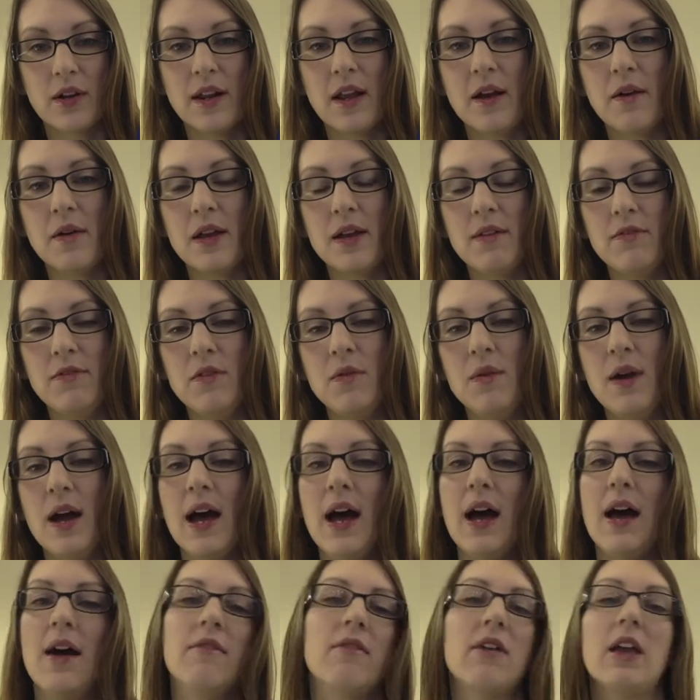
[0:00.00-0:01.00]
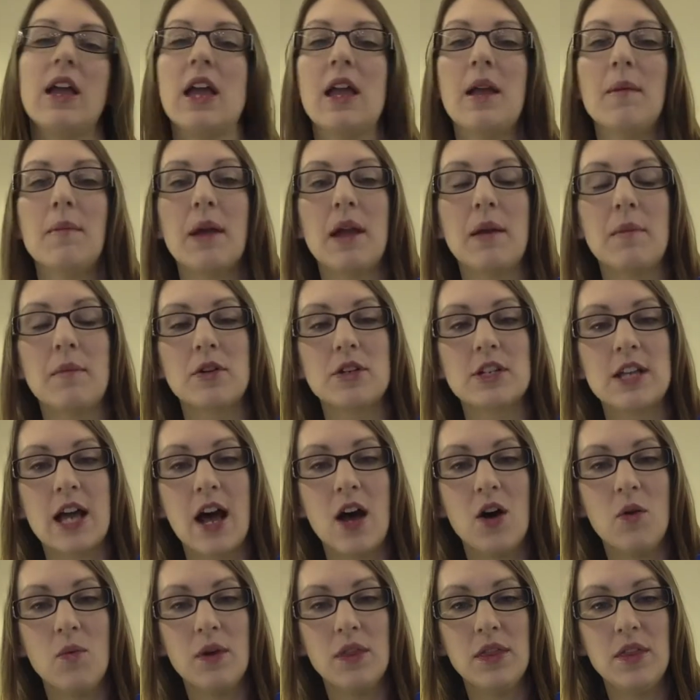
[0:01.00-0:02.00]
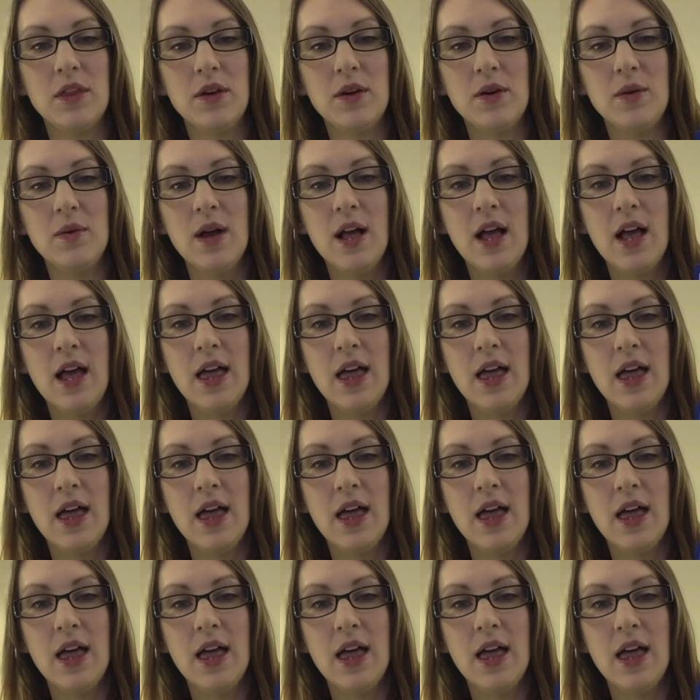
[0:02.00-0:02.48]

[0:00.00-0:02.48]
Now, if you have a paper towel with you,